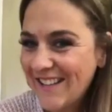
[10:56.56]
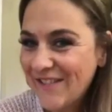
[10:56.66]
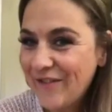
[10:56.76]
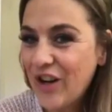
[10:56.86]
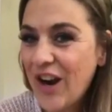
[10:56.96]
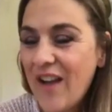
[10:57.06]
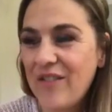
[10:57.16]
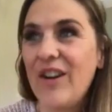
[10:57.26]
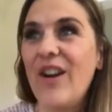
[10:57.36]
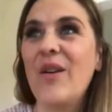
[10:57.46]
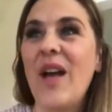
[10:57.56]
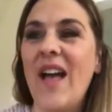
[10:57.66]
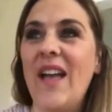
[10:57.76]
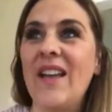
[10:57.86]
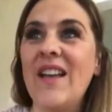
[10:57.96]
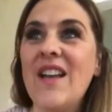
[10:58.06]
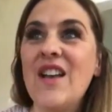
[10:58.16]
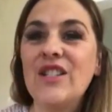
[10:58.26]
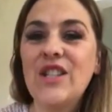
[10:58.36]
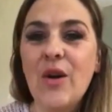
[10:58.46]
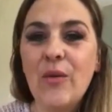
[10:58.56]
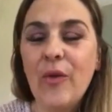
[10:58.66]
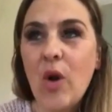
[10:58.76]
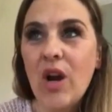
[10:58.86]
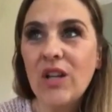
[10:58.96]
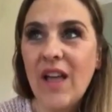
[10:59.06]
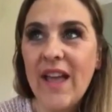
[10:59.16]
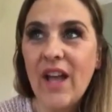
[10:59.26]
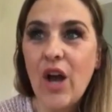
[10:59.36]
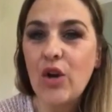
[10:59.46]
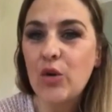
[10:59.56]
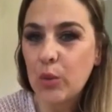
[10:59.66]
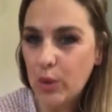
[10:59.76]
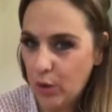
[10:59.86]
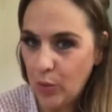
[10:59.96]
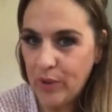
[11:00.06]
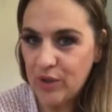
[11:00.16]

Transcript: Forever. Okay. So for like a group per